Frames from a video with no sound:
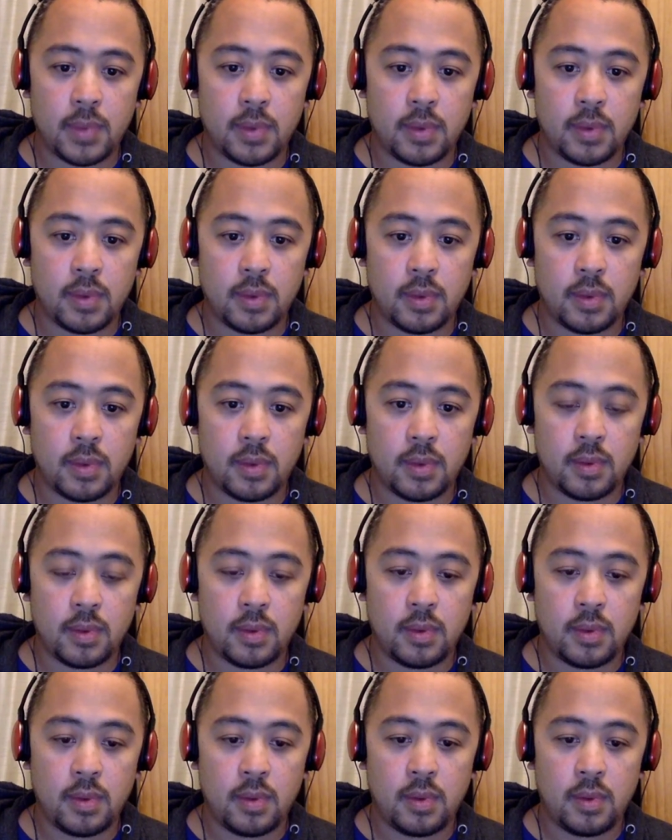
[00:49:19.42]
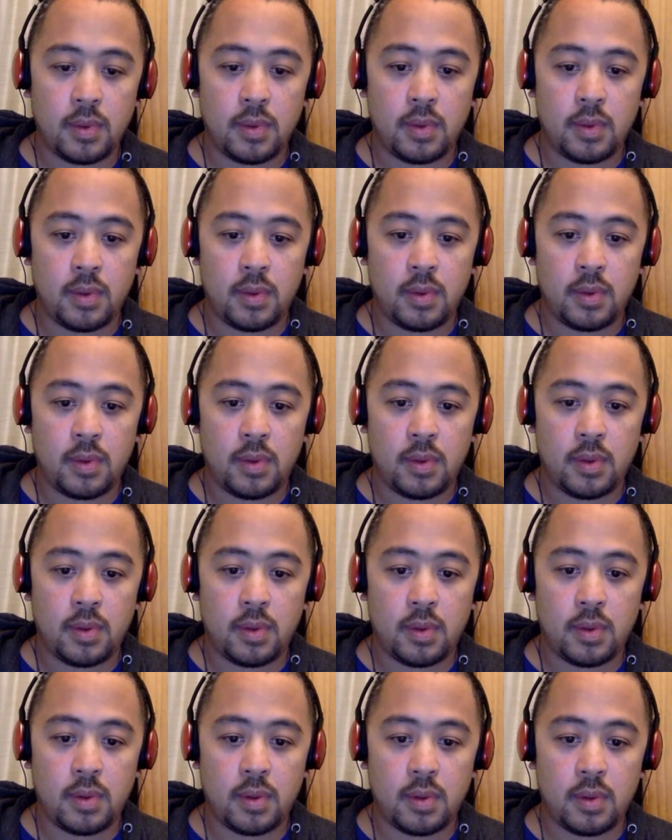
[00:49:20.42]

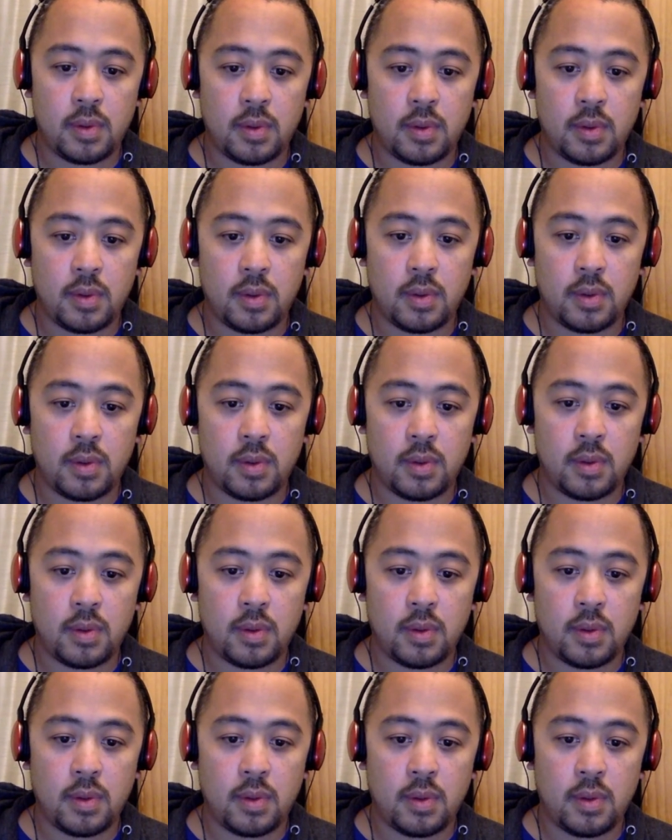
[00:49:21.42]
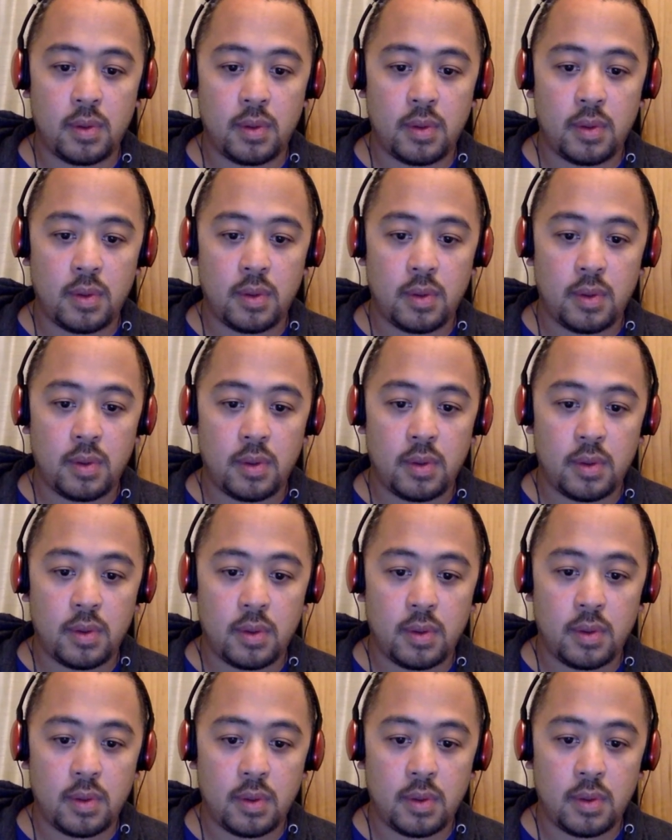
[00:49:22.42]

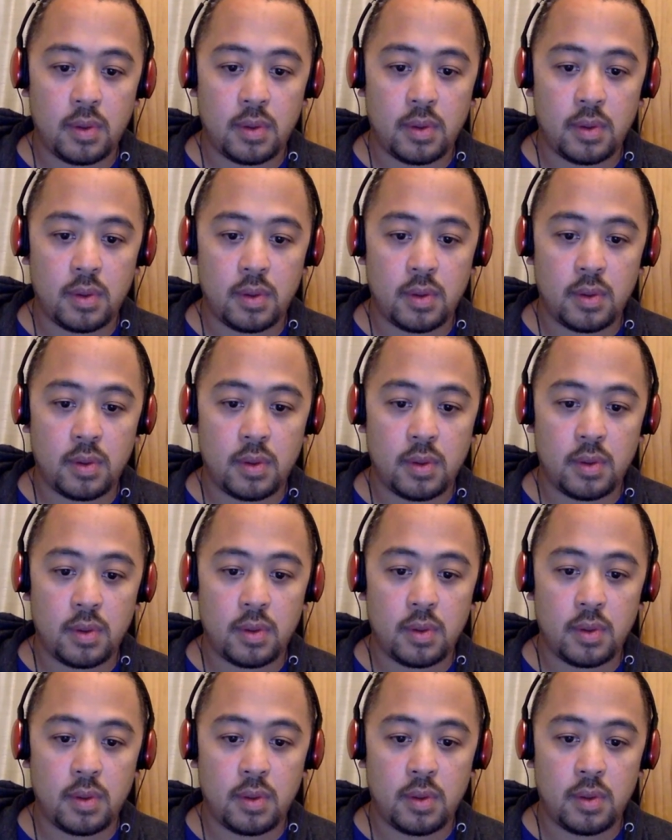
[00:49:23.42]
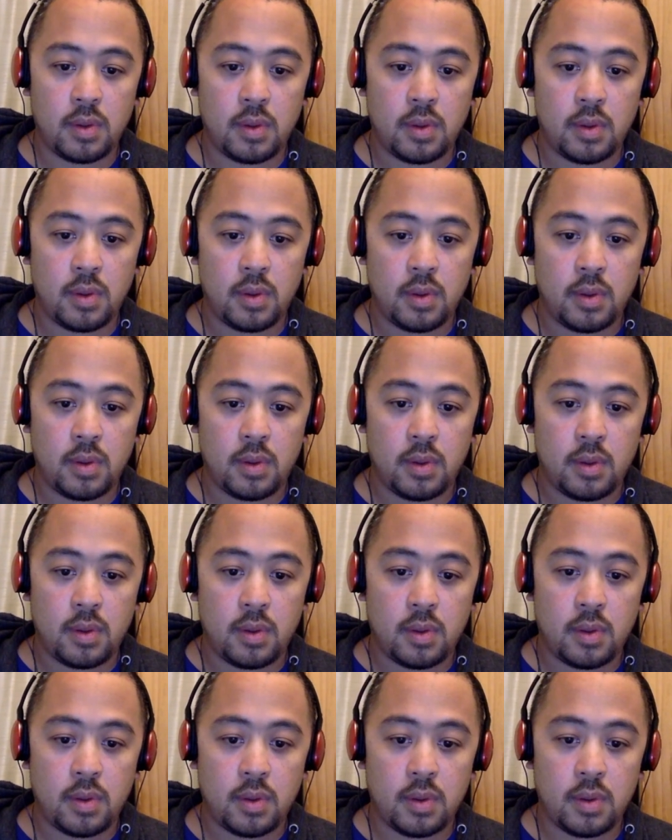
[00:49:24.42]

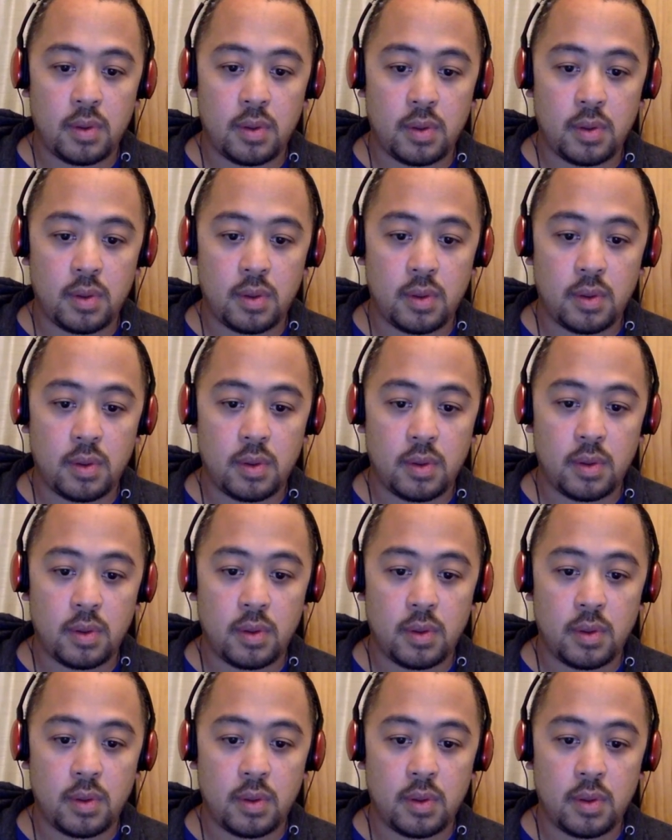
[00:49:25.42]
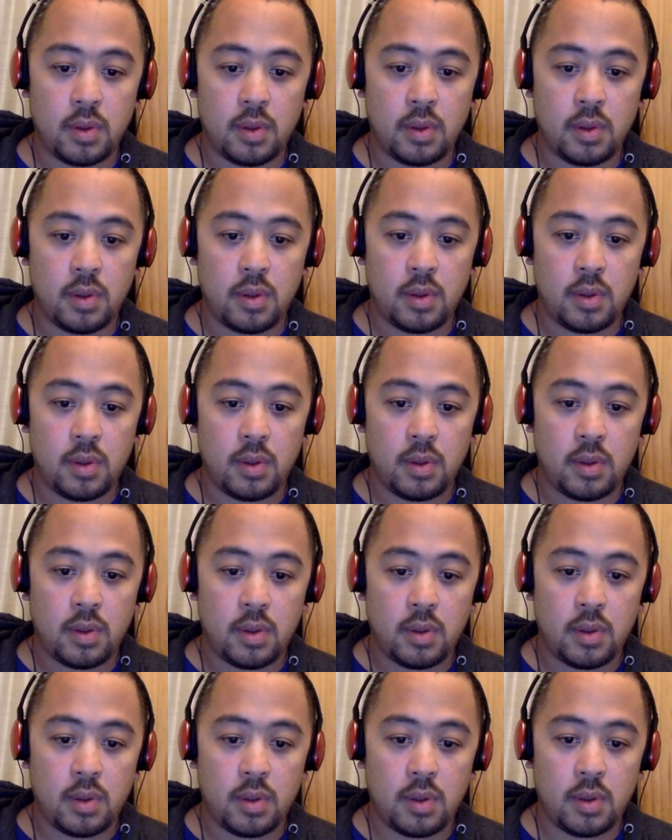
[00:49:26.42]
(not speaking)